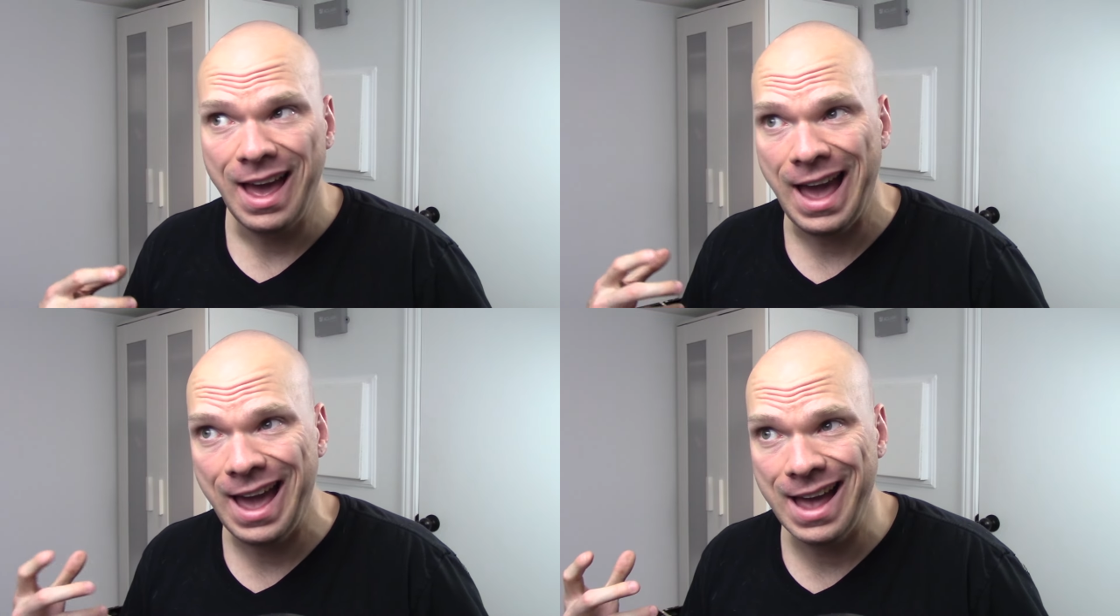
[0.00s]

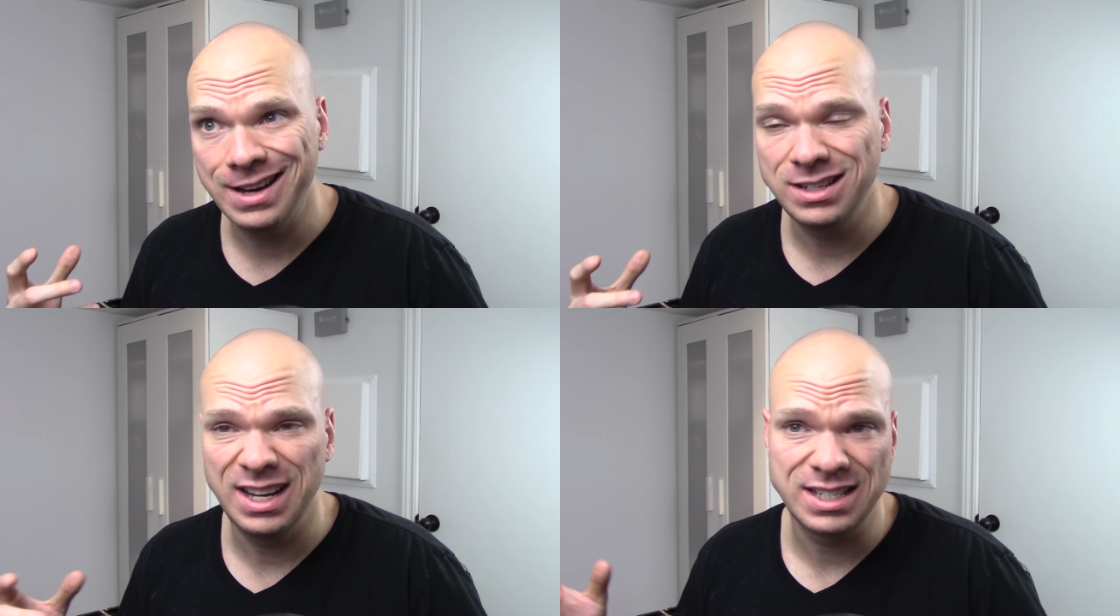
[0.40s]

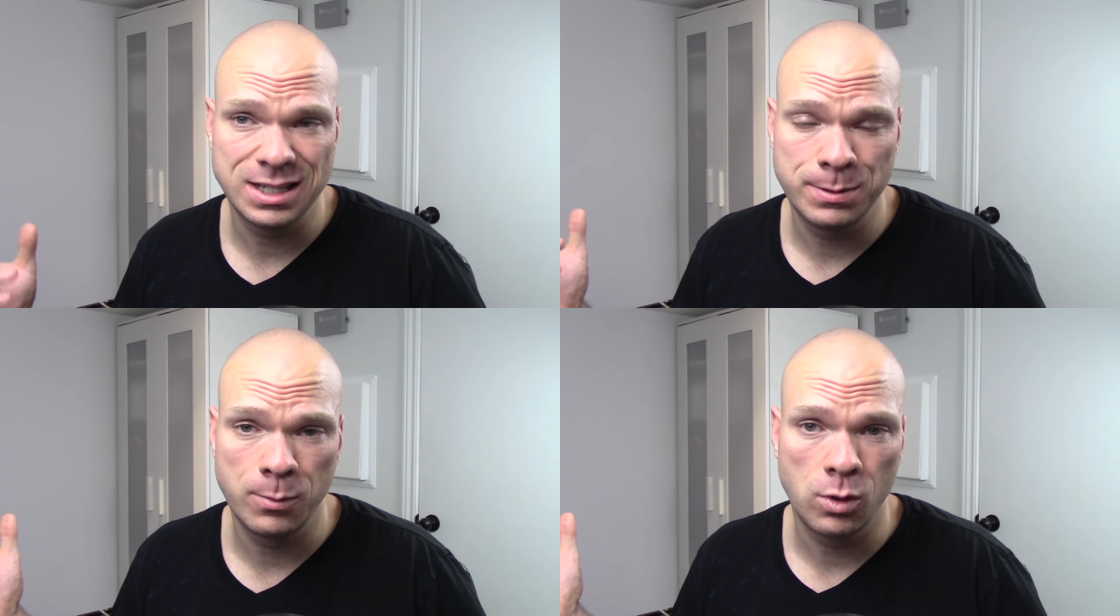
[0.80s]
and you get
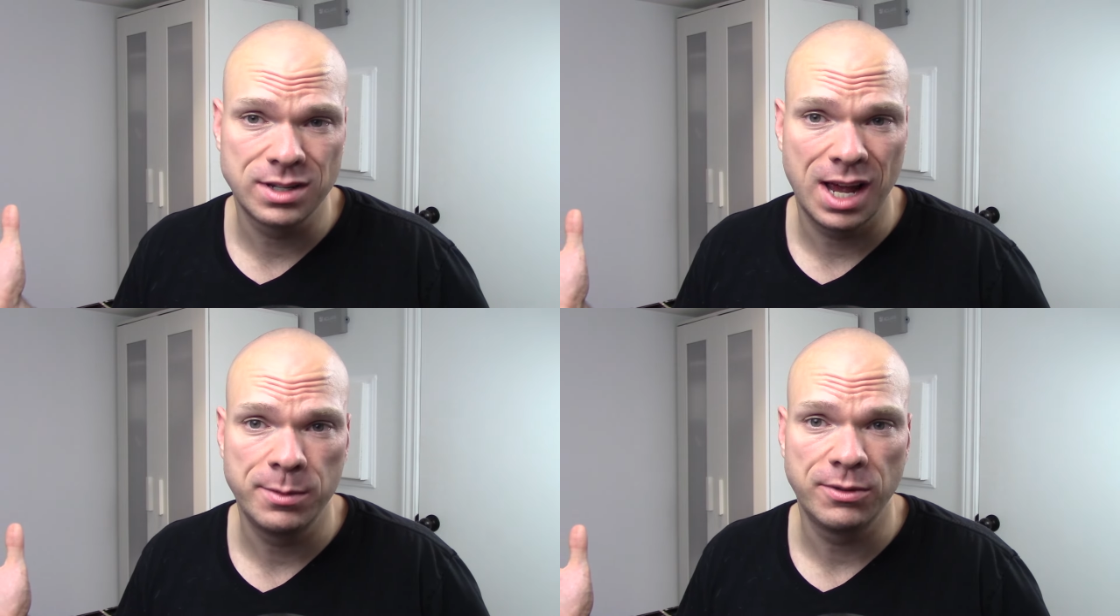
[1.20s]
to spend more
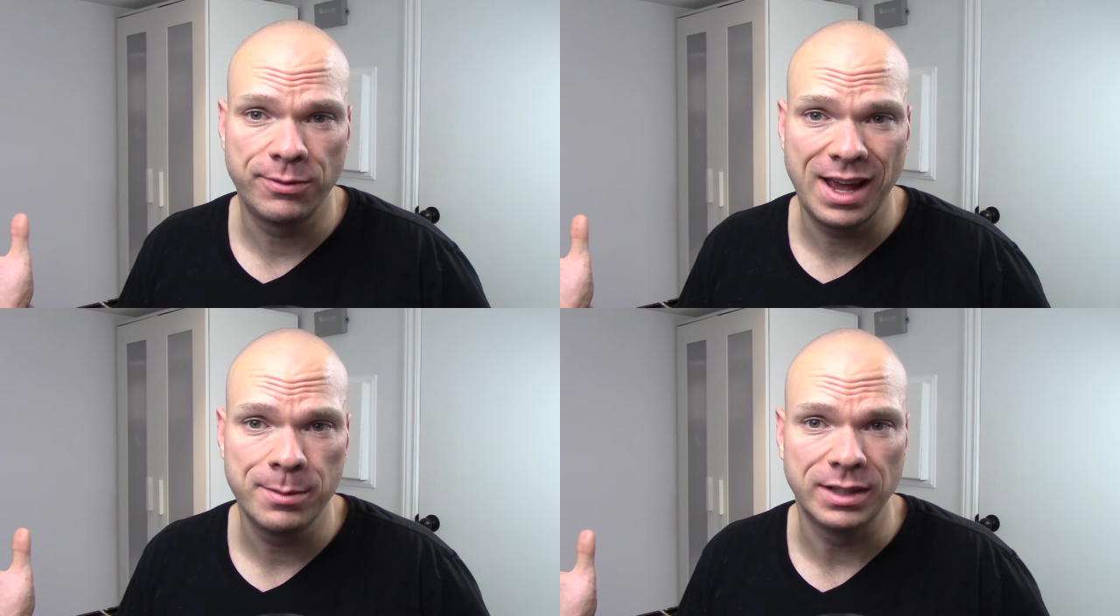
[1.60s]
time with your
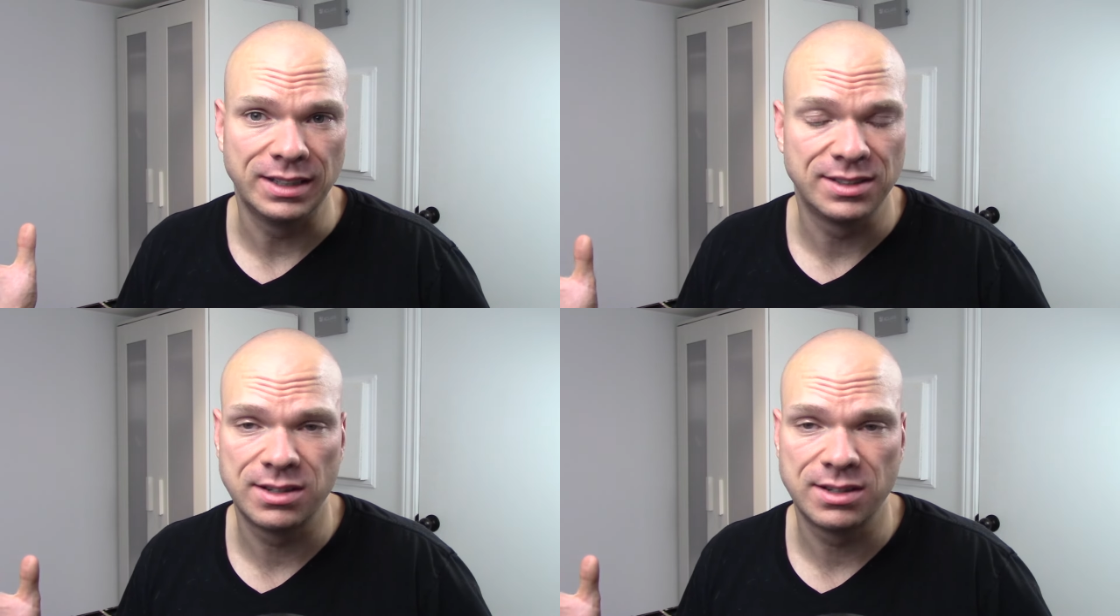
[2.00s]
family.